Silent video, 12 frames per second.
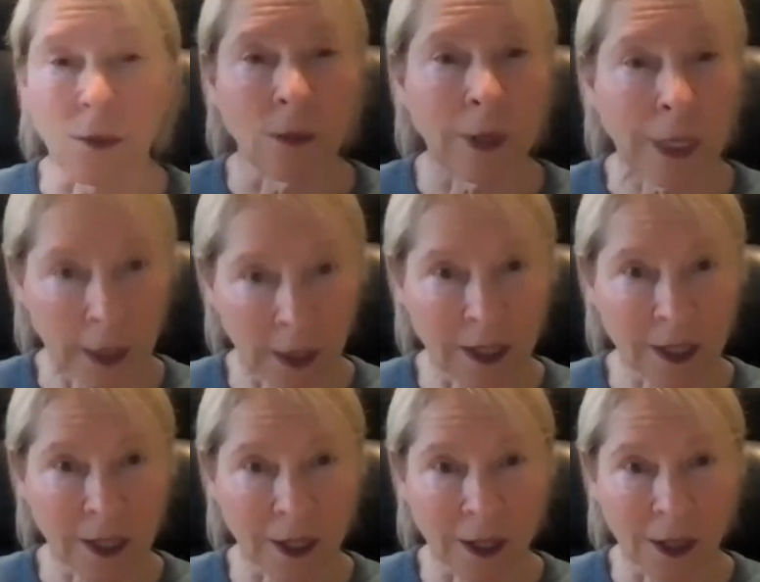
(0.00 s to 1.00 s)

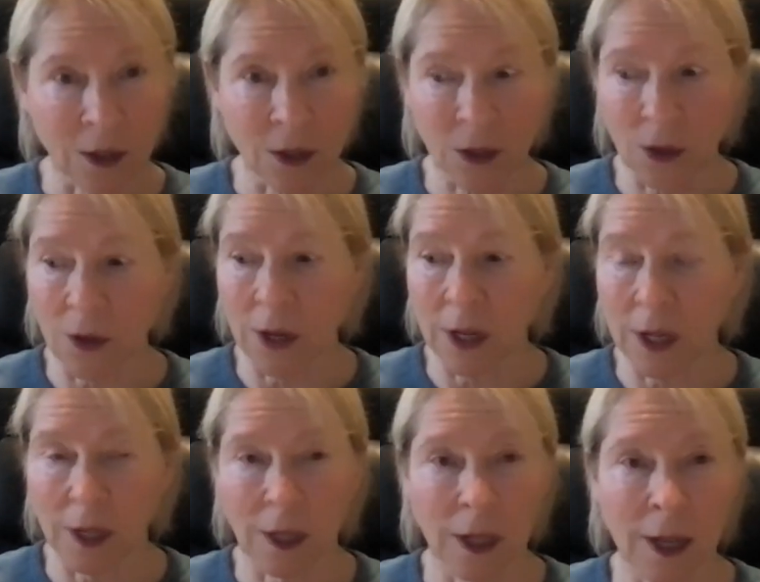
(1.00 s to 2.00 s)
realistic ghost
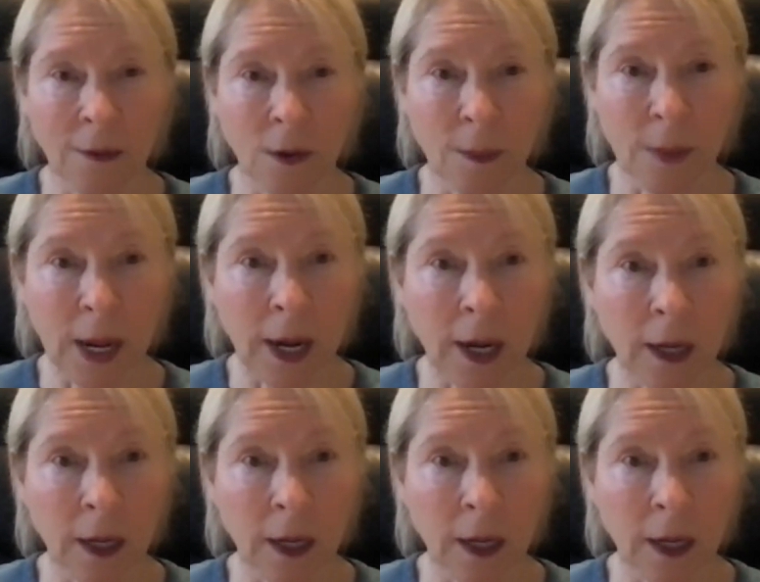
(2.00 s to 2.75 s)
story ever made,